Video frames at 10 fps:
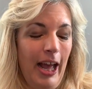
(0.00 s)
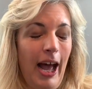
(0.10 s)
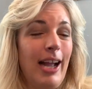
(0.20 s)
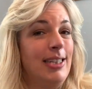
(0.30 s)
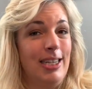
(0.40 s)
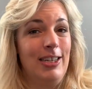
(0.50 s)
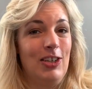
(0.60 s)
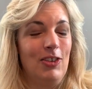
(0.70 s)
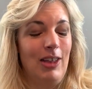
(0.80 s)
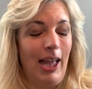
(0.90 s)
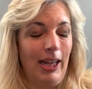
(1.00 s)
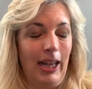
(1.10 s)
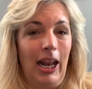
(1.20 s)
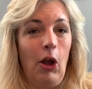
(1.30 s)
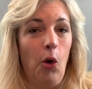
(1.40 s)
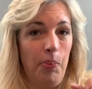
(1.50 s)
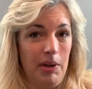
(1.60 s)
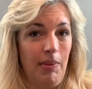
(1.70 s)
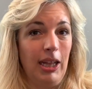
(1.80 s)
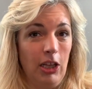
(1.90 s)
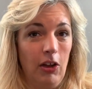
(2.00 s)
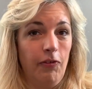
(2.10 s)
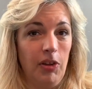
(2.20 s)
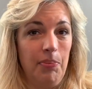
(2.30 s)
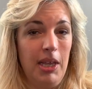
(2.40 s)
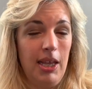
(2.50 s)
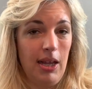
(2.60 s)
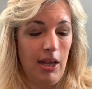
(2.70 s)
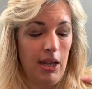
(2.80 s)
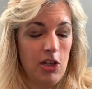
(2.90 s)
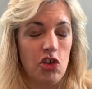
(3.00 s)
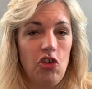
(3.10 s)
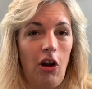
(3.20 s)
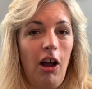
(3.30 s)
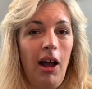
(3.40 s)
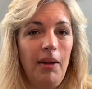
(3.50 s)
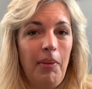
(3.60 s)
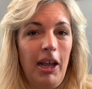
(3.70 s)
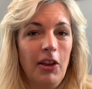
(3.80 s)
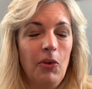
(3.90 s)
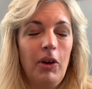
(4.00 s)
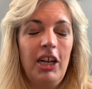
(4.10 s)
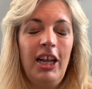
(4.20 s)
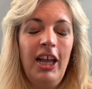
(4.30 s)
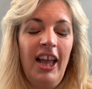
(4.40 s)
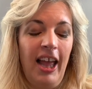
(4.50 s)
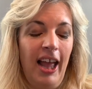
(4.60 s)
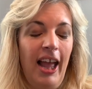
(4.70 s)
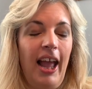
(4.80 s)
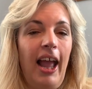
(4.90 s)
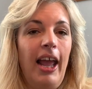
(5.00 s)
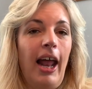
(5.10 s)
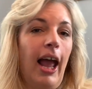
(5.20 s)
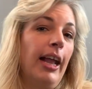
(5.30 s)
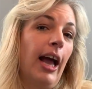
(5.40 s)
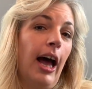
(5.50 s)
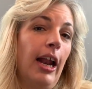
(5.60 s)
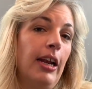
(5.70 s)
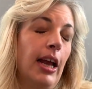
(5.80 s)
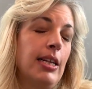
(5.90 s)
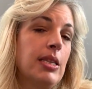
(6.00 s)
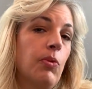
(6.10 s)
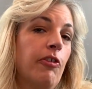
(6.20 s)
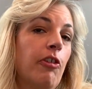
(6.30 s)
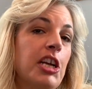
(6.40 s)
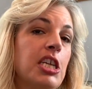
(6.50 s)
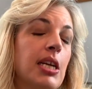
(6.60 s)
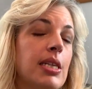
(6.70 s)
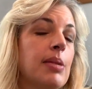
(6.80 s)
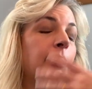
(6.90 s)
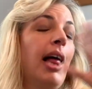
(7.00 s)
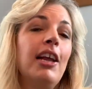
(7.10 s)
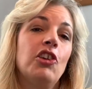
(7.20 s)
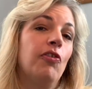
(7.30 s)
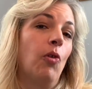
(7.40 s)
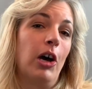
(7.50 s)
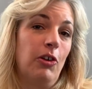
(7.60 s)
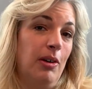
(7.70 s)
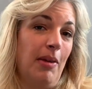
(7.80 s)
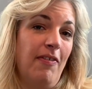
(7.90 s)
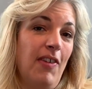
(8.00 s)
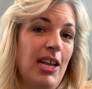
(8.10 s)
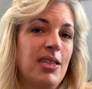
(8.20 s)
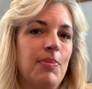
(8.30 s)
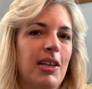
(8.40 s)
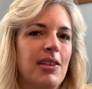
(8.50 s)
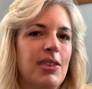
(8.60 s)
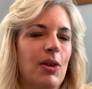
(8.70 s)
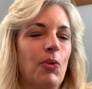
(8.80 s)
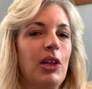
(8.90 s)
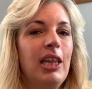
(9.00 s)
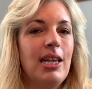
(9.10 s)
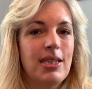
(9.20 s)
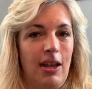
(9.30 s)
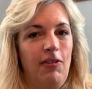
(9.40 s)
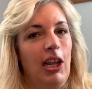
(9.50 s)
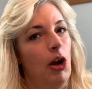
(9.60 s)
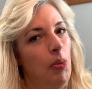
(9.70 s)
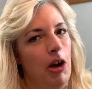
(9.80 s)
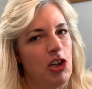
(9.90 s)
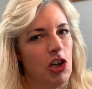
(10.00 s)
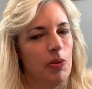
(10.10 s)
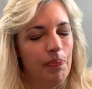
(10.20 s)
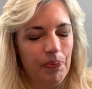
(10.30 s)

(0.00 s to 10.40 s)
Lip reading: I didn't do that, and then I opened my little flippy straw on my other one, and I got a nice refreshing splash of water in my face because the release of the air pressure.